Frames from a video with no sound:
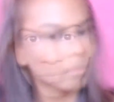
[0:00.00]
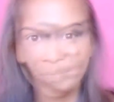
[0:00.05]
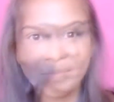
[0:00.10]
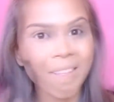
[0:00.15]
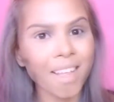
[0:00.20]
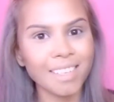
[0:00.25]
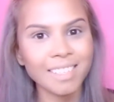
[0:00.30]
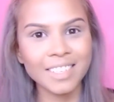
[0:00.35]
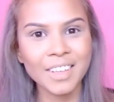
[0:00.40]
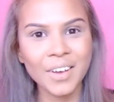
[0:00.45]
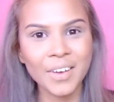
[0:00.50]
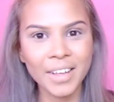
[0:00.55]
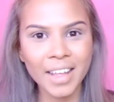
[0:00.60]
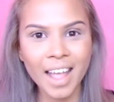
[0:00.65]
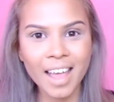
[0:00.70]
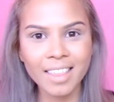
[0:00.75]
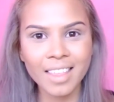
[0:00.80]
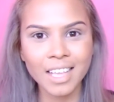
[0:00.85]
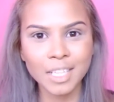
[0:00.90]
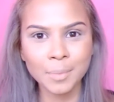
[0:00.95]
So
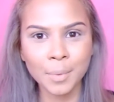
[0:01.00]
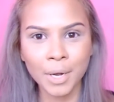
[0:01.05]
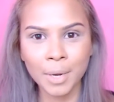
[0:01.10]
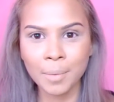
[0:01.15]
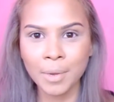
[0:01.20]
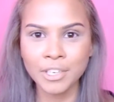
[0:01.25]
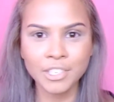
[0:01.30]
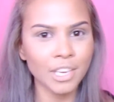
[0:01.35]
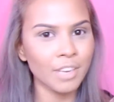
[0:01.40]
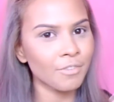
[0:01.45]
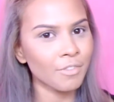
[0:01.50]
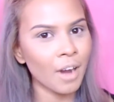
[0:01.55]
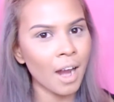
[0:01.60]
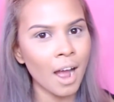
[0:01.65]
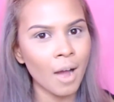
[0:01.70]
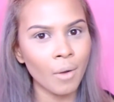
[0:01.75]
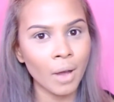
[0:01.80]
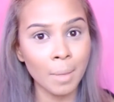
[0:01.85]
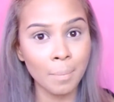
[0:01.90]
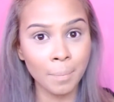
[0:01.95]
yeah, that's pretty much it for
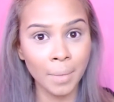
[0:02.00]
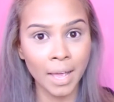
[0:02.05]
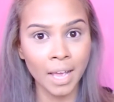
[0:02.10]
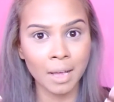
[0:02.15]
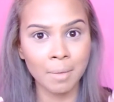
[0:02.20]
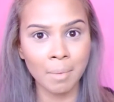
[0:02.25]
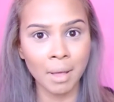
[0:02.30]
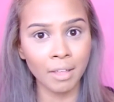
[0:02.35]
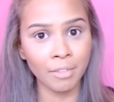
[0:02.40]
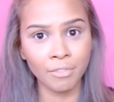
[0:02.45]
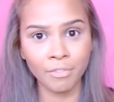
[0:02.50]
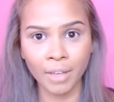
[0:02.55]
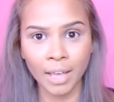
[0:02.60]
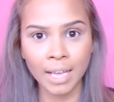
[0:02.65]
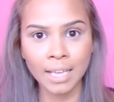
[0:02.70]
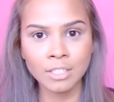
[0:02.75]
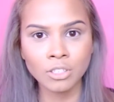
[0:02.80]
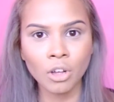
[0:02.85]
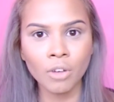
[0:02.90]
how I bake my face.